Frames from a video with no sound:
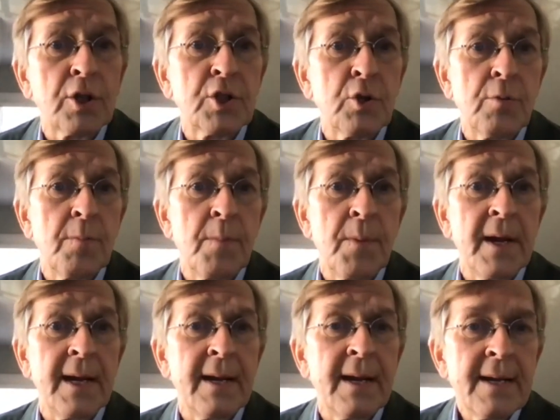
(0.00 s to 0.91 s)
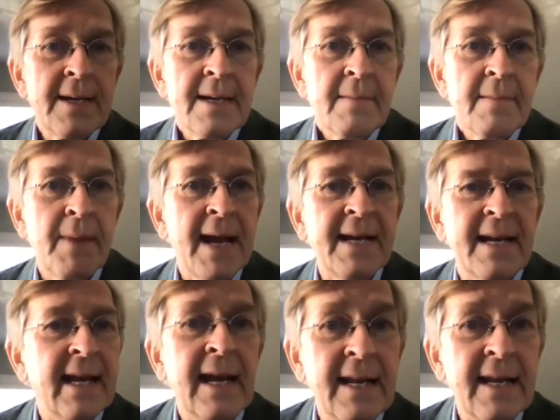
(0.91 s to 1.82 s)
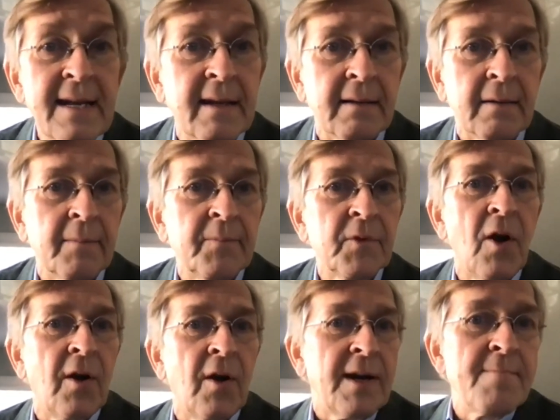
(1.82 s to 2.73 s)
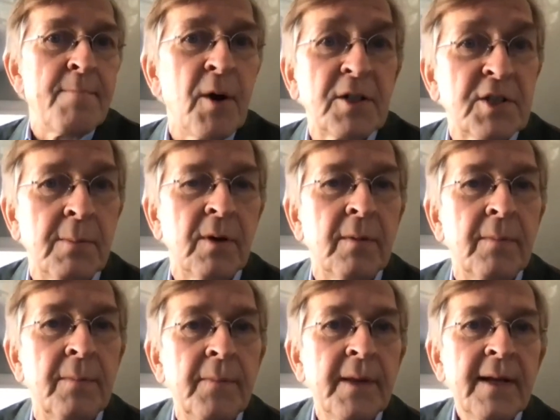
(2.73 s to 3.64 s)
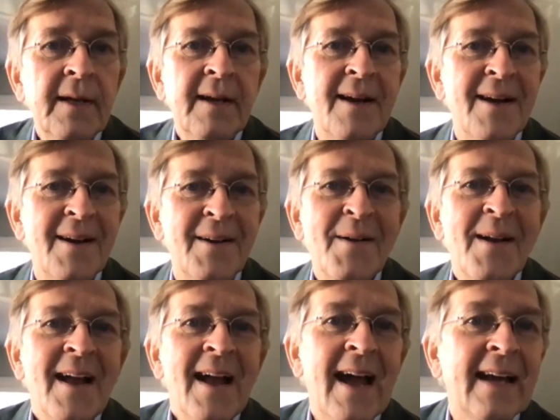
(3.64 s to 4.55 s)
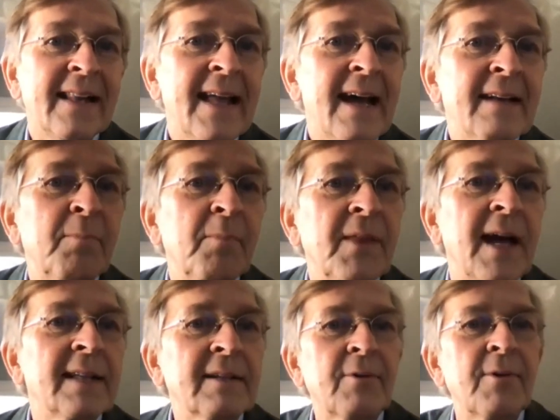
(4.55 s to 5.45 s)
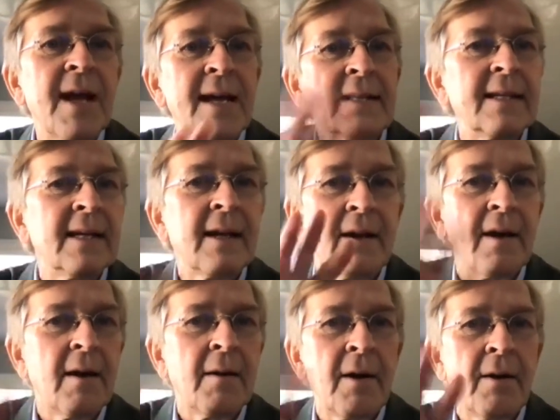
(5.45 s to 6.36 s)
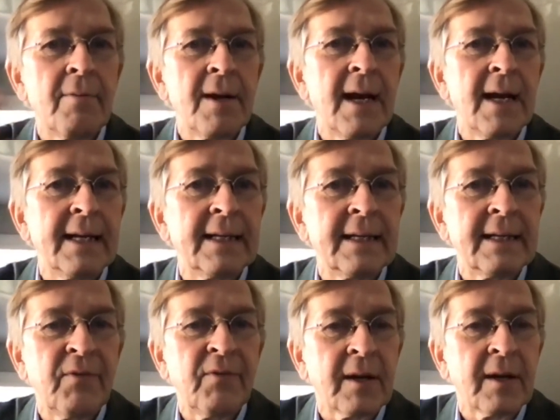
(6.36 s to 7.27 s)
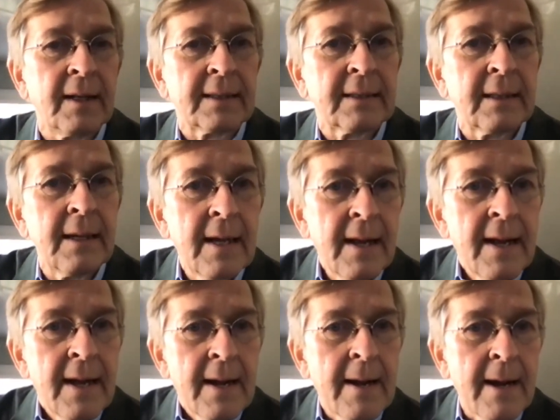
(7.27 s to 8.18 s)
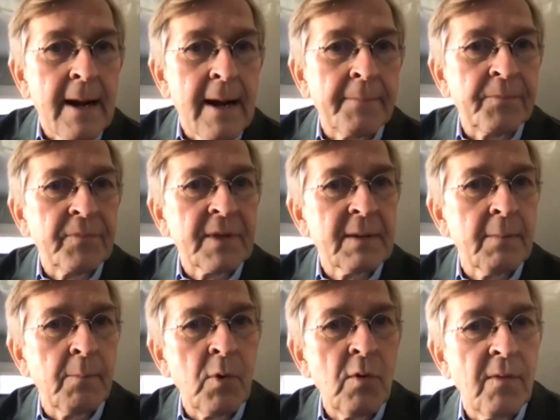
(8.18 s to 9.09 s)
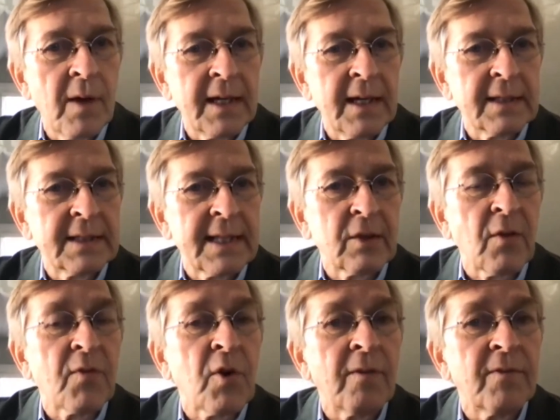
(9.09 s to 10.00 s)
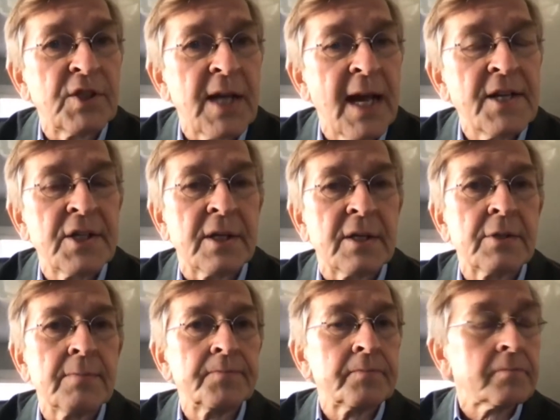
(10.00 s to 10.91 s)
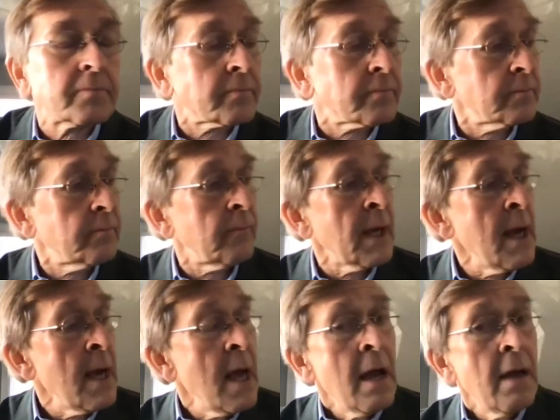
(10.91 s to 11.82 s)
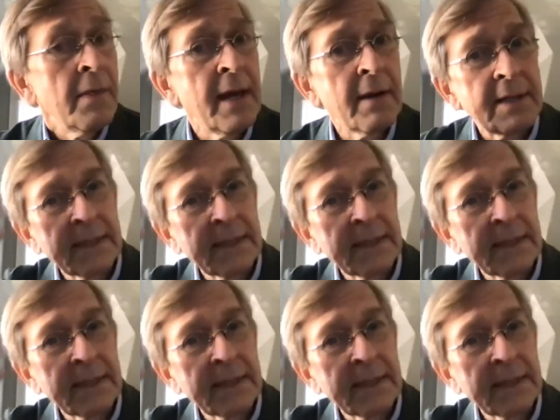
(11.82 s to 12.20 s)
should be made illegal or impossible. And that created a really difficult set of conversations. There